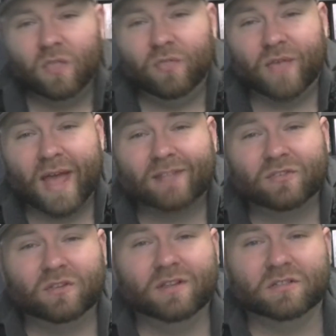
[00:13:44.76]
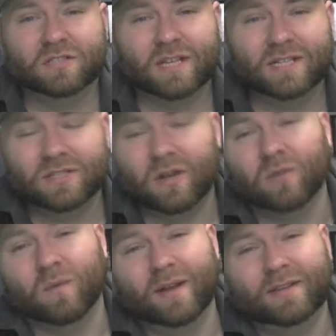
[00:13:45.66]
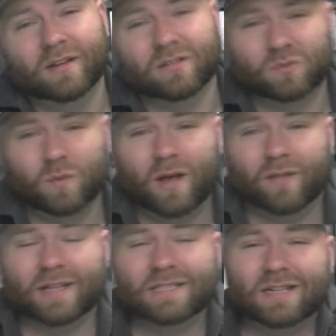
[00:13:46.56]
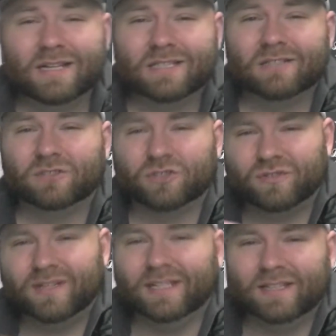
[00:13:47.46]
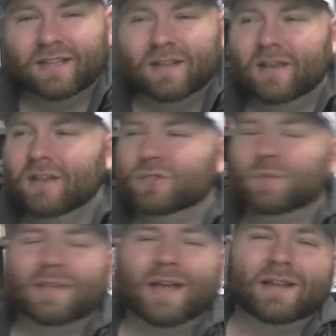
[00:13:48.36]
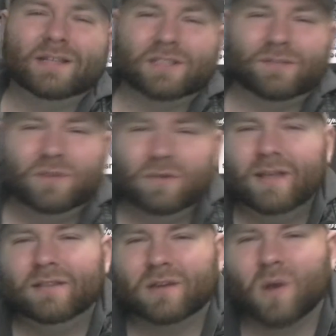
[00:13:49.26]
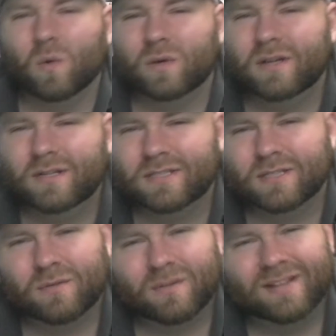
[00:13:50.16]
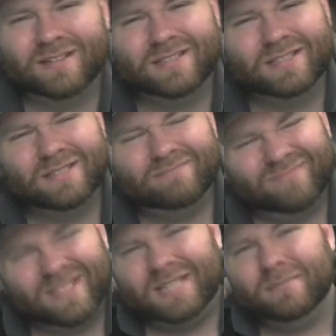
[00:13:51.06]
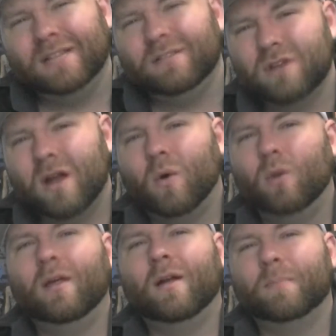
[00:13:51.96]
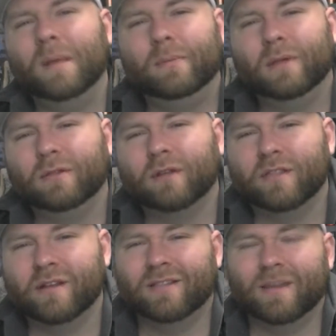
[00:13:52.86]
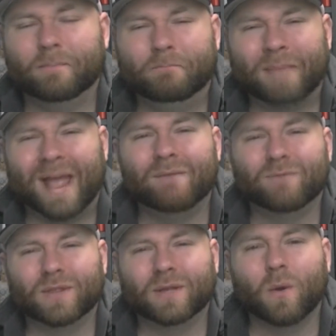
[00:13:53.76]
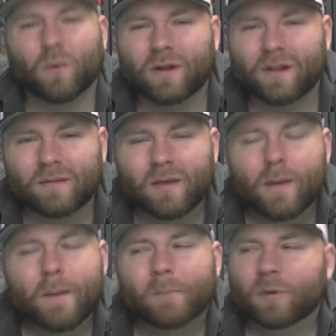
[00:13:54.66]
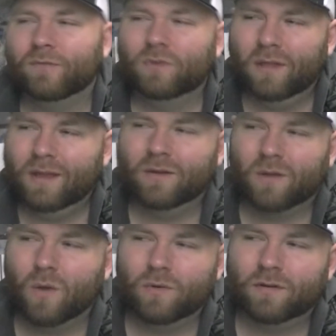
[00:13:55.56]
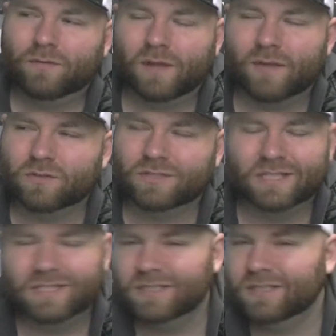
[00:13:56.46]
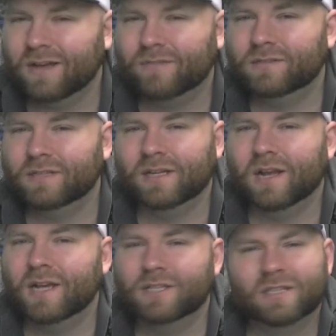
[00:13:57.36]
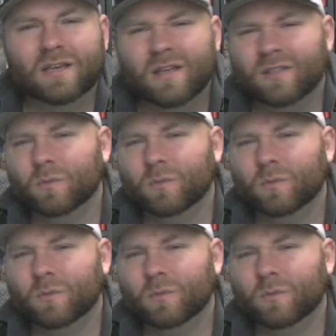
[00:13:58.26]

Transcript: That's a little slice all right there as well. That's a nice little treat is what that is. If you like the coconut, so it seems like there's not a whole lot of people out there that are like bam for the coconut. But if you like your coconut flavors, this is definitely nice.